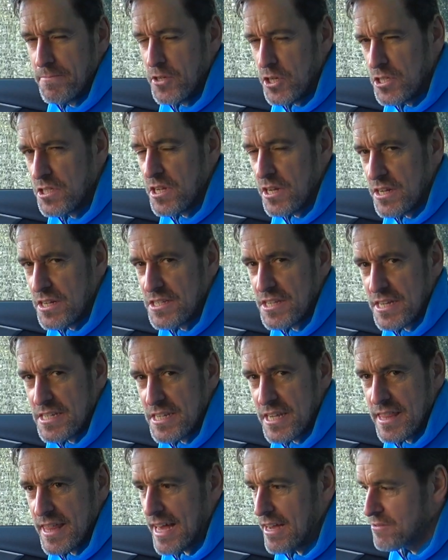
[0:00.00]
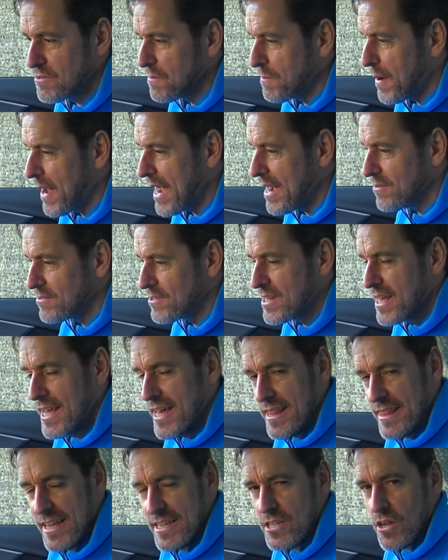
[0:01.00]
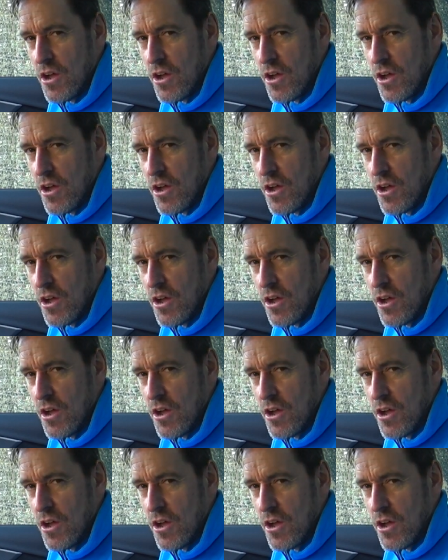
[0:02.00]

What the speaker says: just under £60,000. This